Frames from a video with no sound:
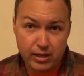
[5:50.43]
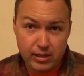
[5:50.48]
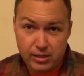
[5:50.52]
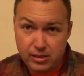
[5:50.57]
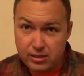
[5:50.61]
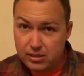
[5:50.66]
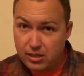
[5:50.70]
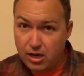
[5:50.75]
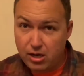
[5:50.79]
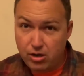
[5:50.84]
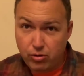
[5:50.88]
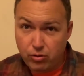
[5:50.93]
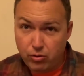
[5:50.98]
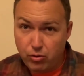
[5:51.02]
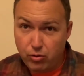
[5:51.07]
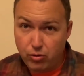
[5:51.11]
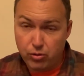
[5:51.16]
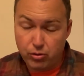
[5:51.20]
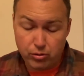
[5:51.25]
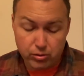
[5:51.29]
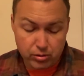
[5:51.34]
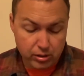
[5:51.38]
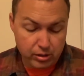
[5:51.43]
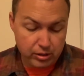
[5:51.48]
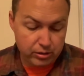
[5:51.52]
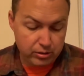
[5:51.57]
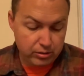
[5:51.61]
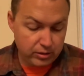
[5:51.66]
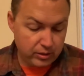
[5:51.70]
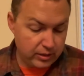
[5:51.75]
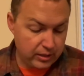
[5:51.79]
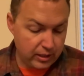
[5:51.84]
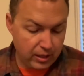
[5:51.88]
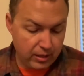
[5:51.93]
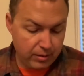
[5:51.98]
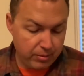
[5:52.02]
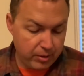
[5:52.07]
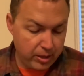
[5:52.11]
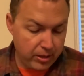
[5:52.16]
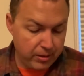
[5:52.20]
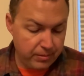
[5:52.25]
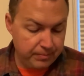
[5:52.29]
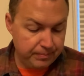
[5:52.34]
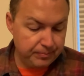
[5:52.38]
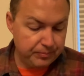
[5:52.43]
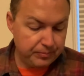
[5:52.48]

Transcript: He's got a whole orchestra set up here.